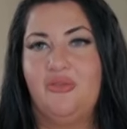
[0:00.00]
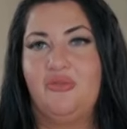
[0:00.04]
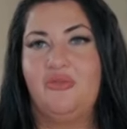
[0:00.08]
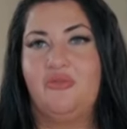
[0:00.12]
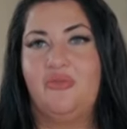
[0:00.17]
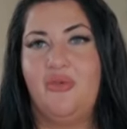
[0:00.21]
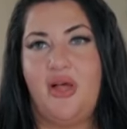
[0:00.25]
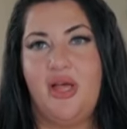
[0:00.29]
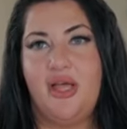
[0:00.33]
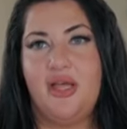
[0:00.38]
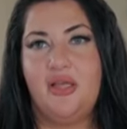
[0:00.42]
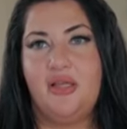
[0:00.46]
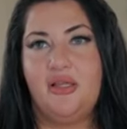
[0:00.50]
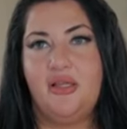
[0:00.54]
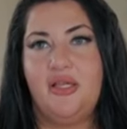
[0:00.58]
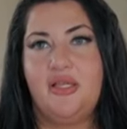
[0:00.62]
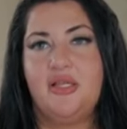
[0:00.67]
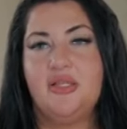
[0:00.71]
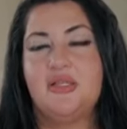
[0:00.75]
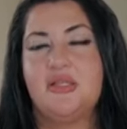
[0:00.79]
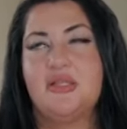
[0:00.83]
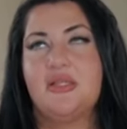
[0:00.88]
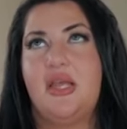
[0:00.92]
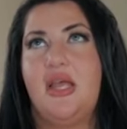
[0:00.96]
it
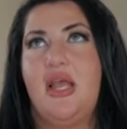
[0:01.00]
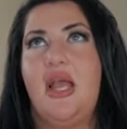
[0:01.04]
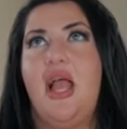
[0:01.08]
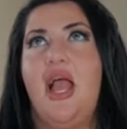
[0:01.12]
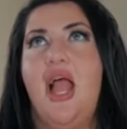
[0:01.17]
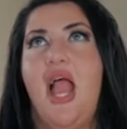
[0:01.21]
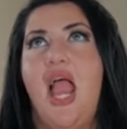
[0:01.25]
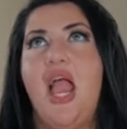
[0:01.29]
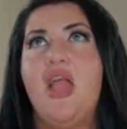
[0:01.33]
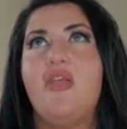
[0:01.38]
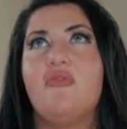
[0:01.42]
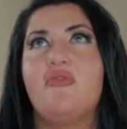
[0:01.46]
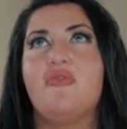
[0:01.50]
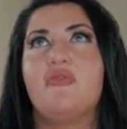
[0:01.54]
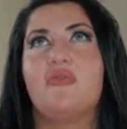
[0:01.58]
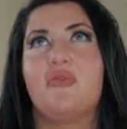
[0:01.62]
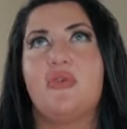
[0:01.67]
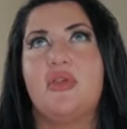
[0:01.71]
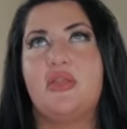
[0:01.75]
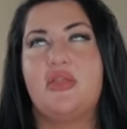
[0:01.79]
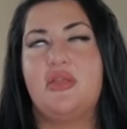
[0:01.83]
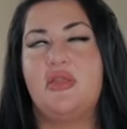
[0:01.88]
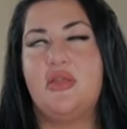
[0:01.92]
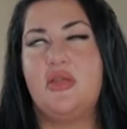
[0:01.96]
violates
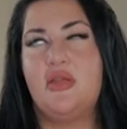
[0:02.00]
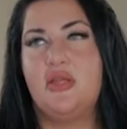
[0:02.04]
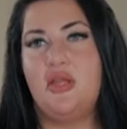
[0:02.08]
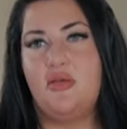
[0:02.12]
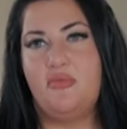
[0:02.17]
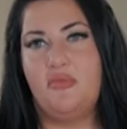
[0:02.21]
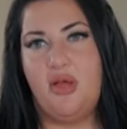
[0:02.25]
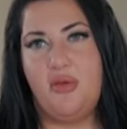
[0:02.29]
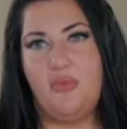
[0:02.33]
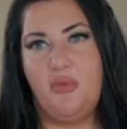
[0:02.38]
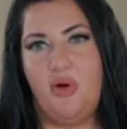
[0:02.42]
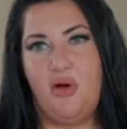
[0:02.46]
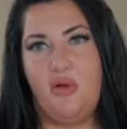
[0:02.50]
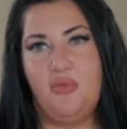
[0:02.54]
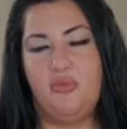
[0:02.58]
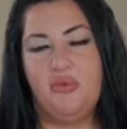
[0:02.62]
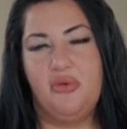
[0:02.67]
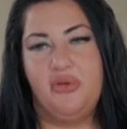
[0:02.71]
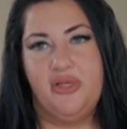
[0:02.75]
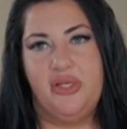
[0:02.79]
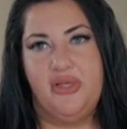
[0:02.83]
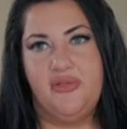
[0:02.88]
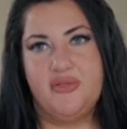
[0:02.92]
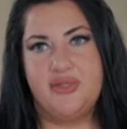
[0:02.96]
everything that my mom
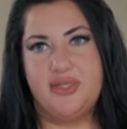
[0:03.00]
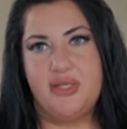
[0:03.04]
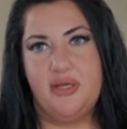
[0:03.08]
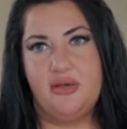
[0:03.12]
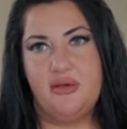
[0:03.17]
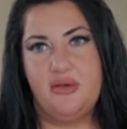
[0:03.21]
believes